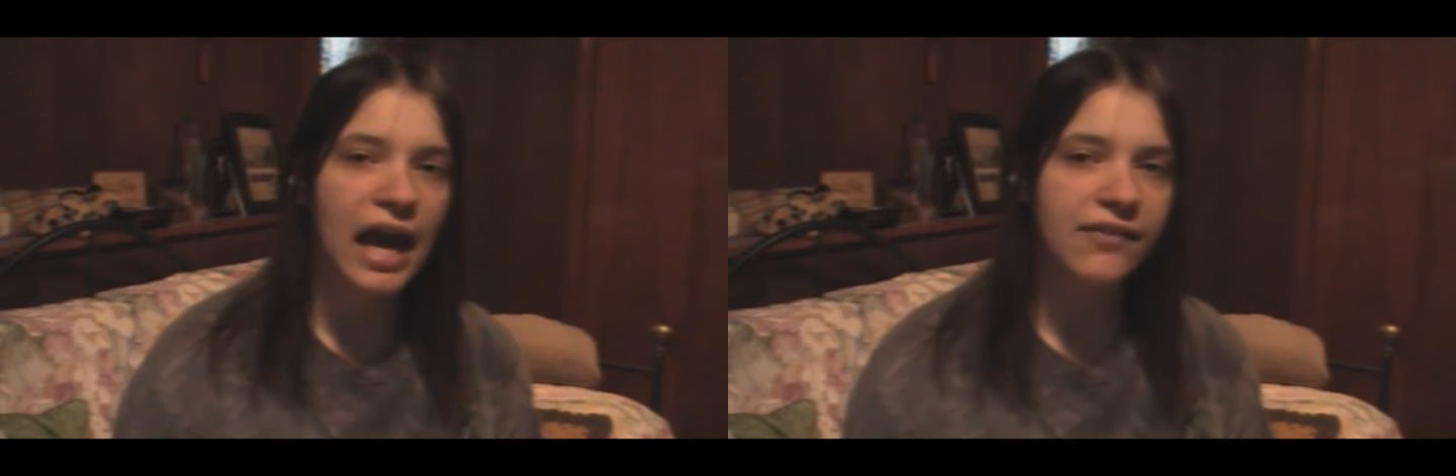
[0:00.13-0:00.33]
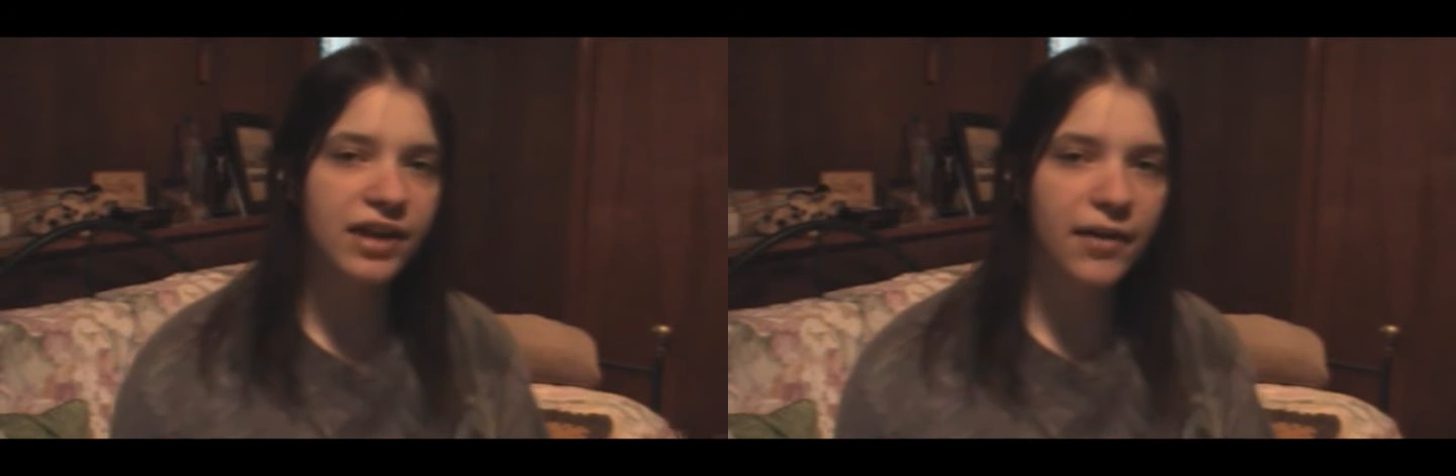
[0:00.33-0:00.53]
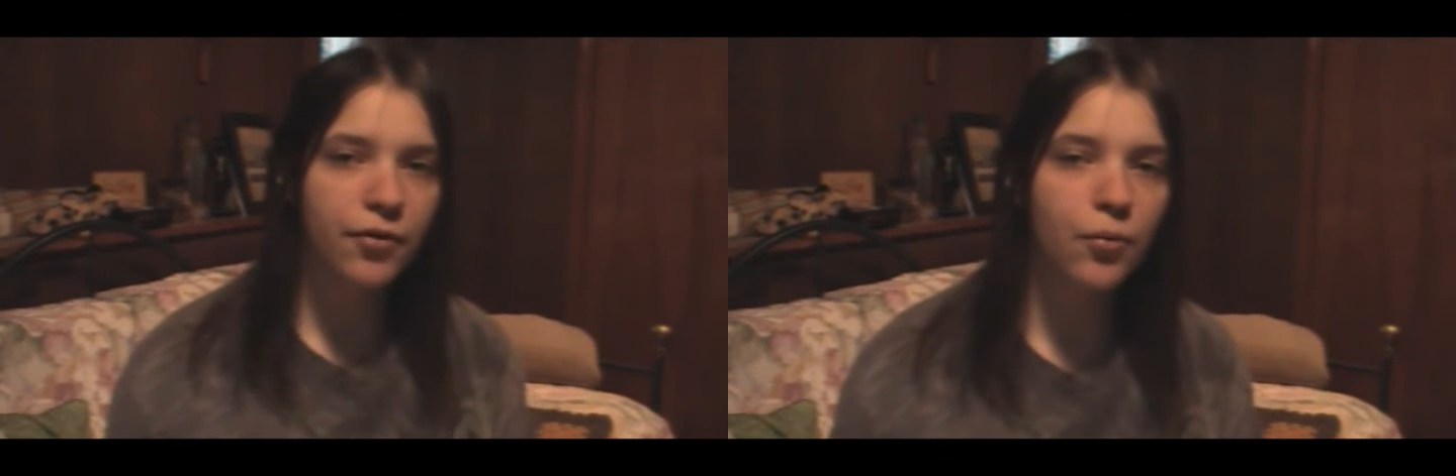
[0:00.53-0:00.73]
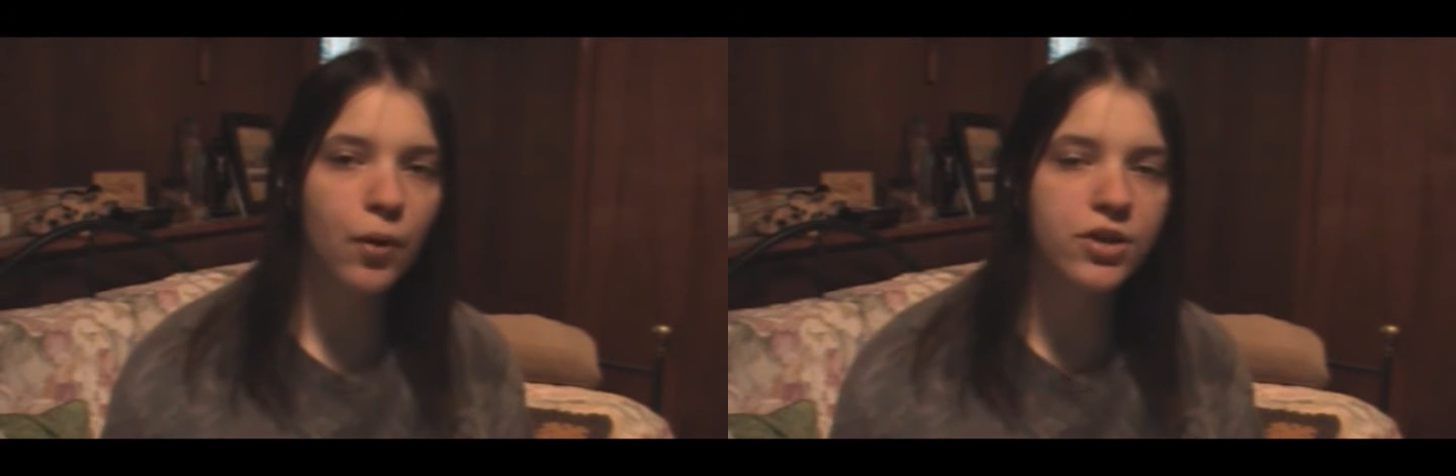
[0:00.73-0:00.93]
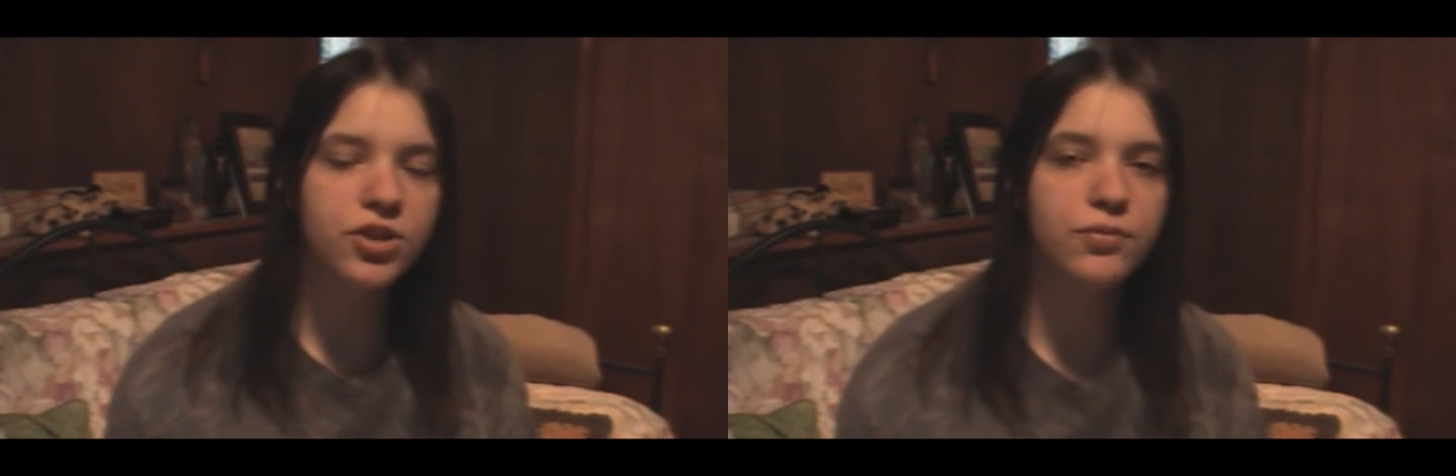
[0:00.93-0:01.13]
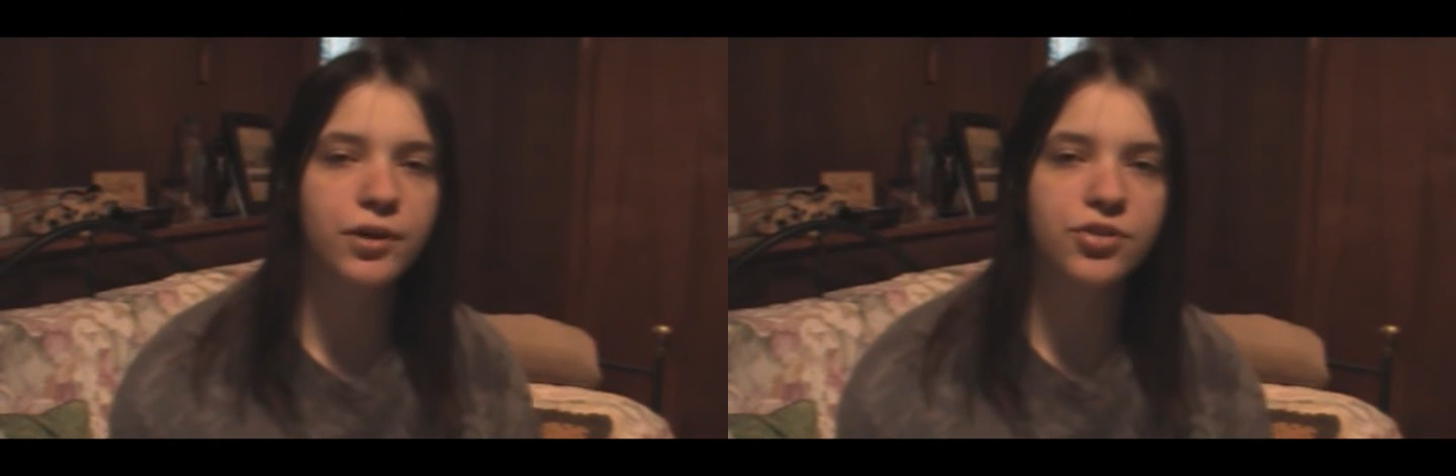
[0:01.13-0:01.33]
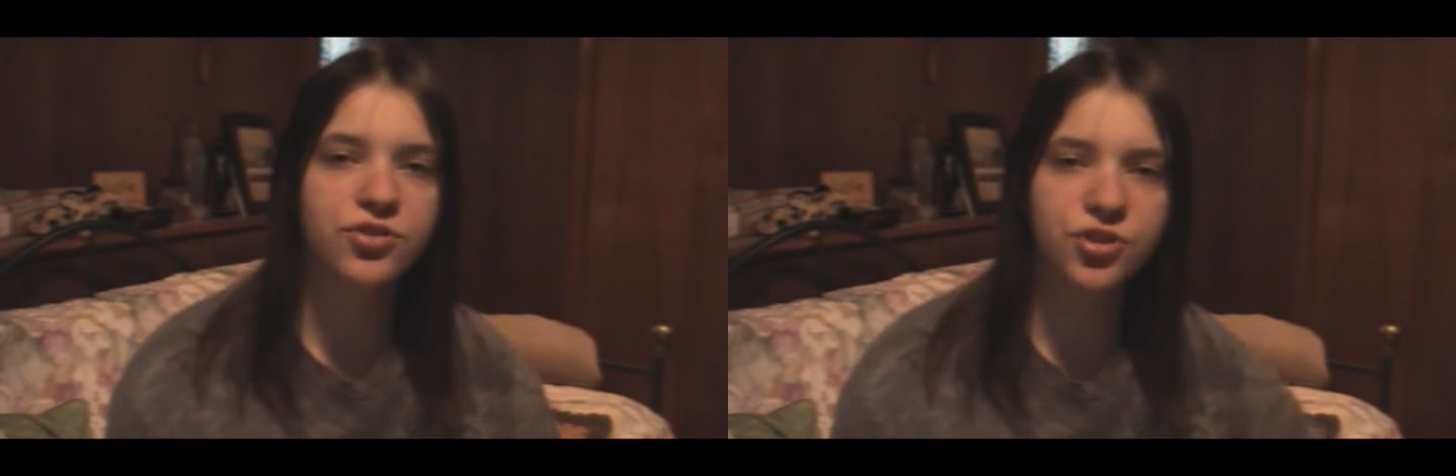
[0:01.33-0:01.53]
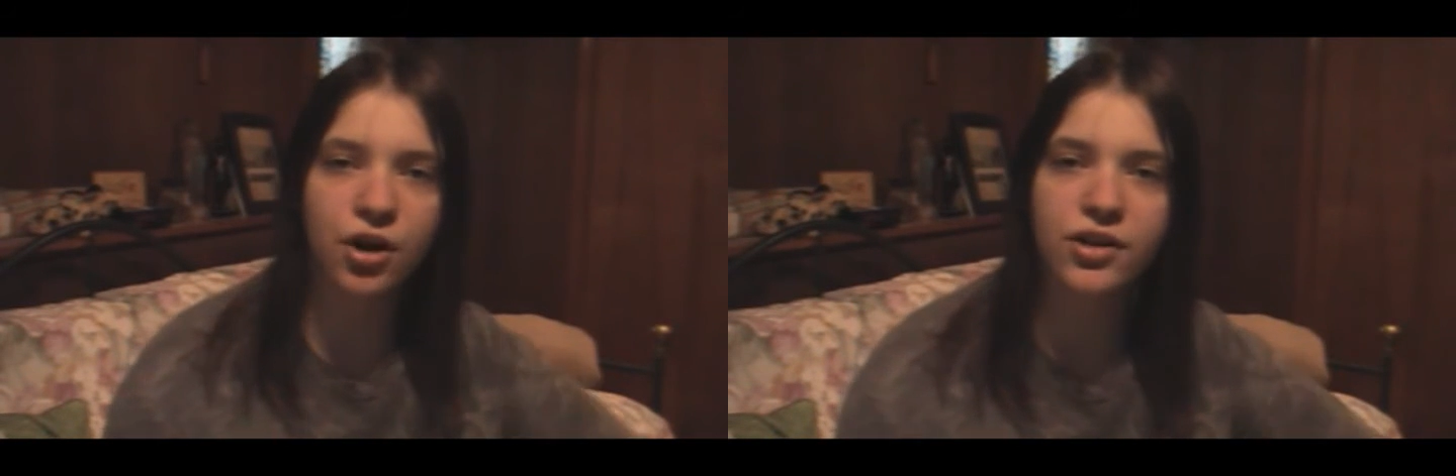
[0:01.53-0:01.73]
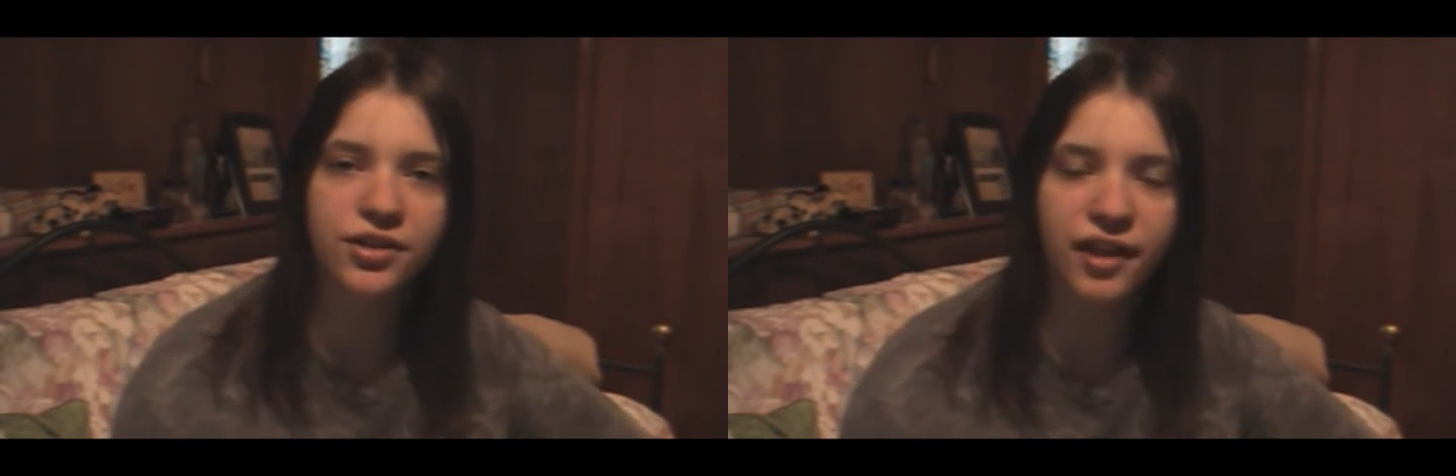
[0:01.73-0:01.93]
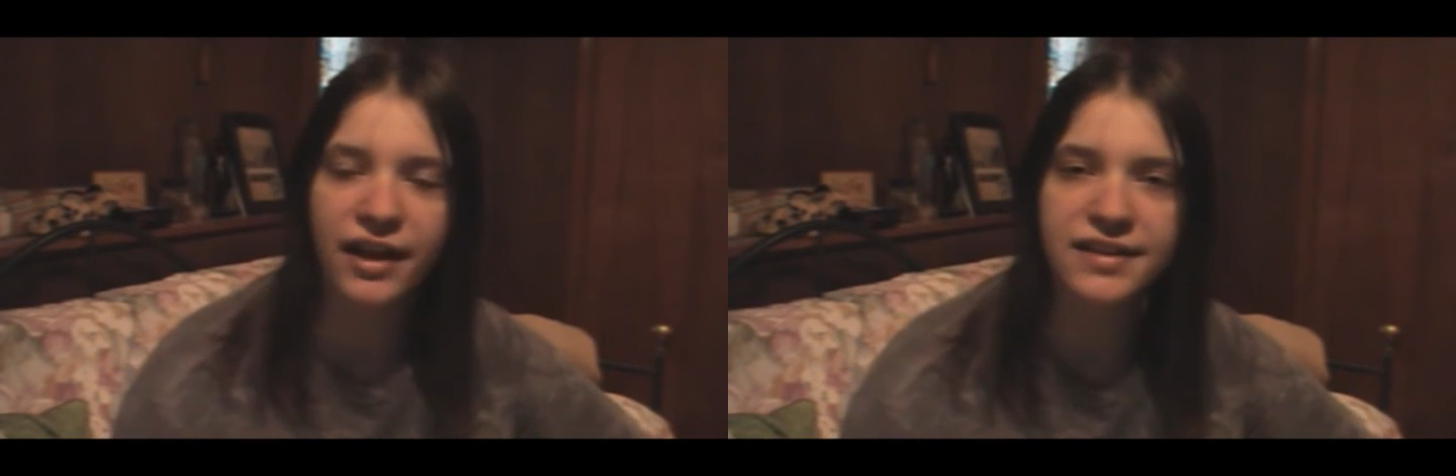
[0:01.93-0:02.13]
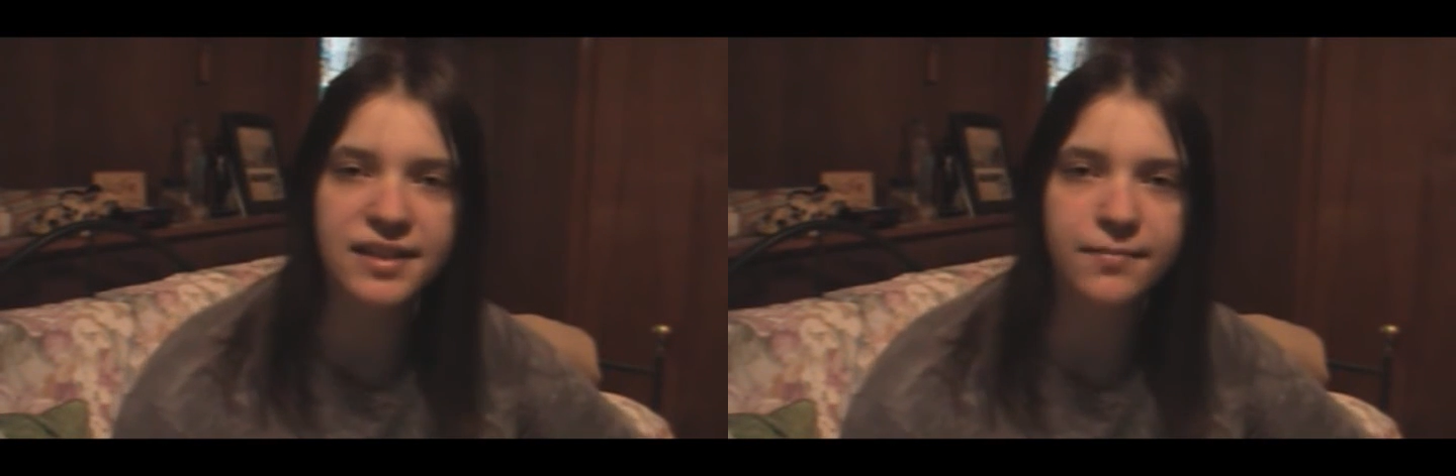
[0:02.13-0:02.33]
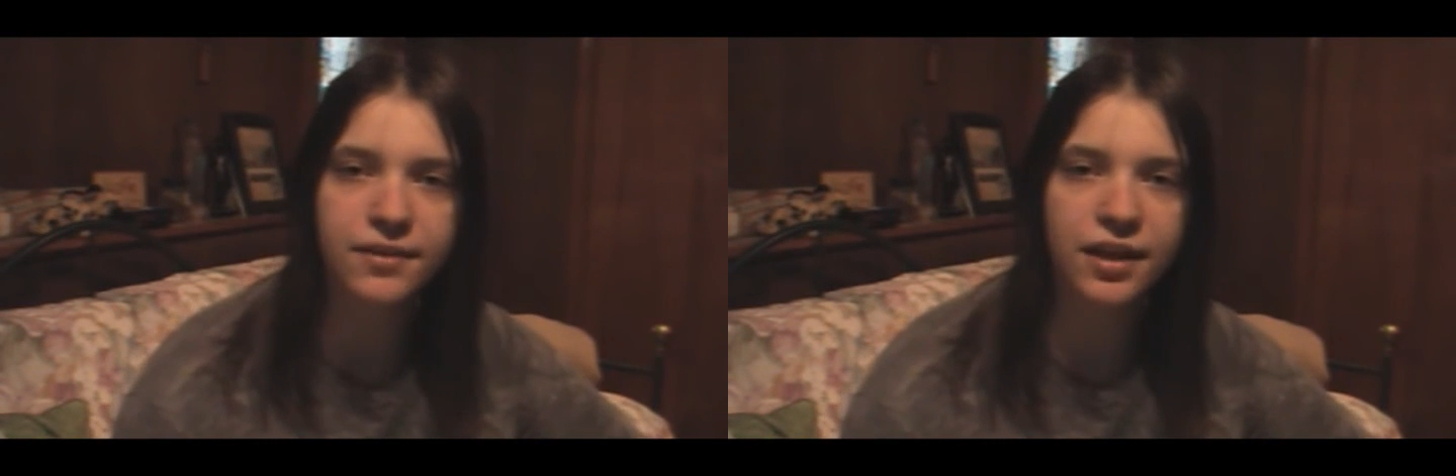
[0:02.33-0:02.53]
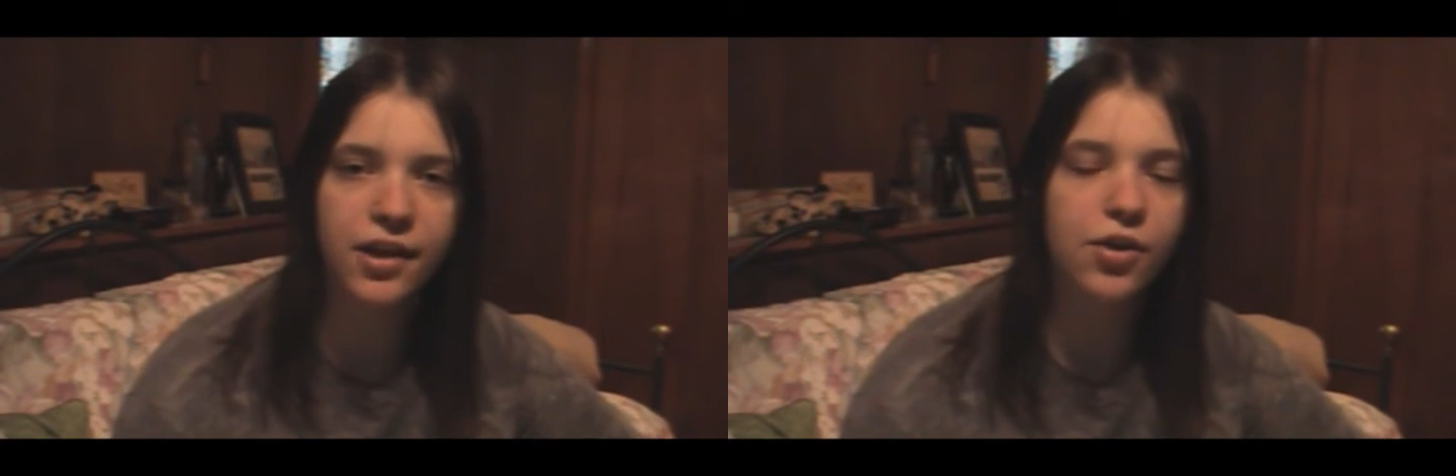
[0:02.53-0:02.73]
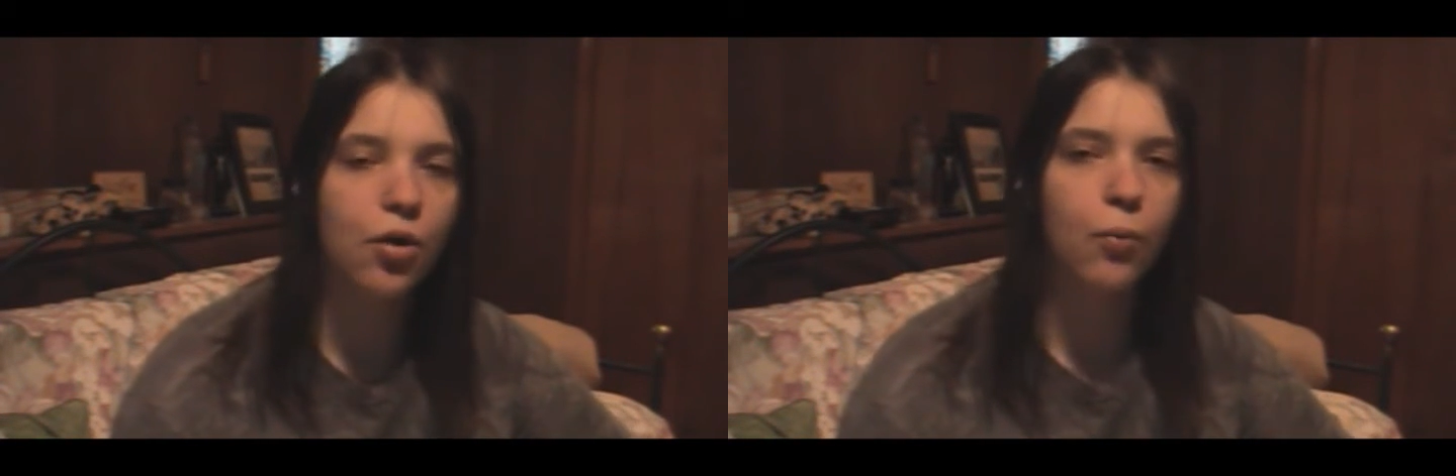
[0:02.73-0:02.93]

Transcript: Have you ever wondered when you started to like something